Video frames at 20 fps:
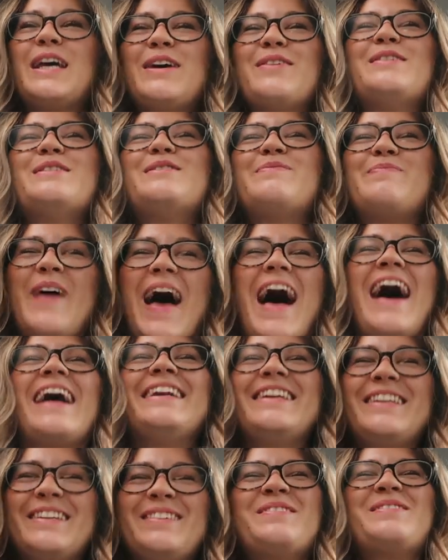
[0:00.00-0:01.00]
he was
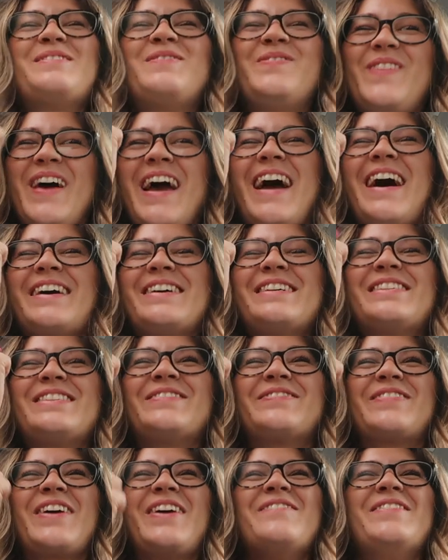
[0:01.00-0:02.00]
Bad News
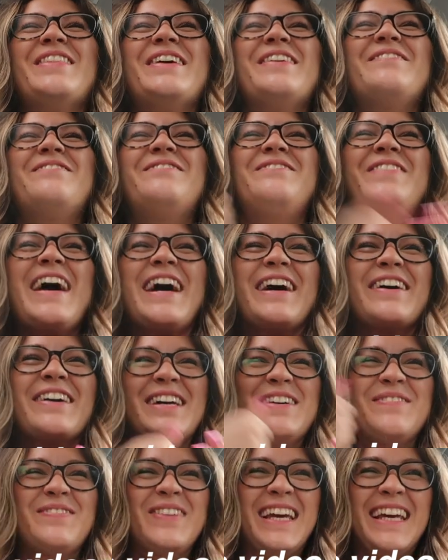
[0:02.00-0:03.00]
Bears from the
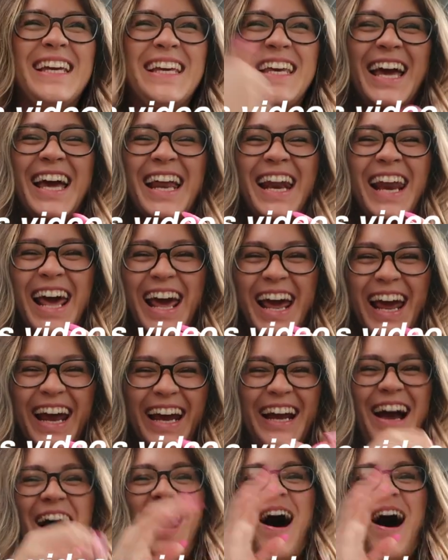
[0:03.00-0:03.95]
very beginning.